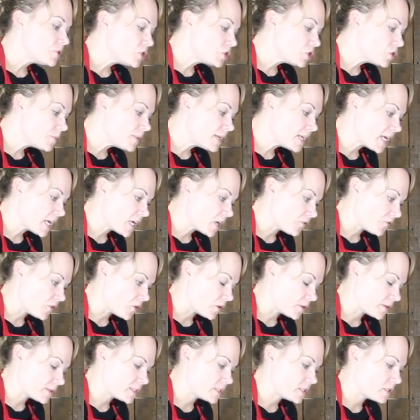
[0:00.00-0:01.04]
Do be
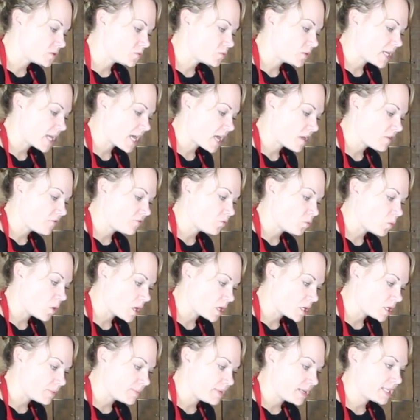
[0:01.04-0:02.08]
careful, since we have
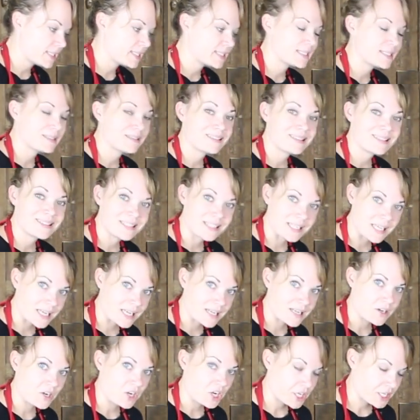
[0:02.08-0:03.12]
water-based
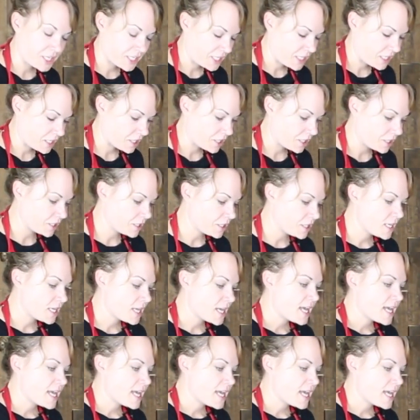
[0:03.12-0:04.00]
stain on here,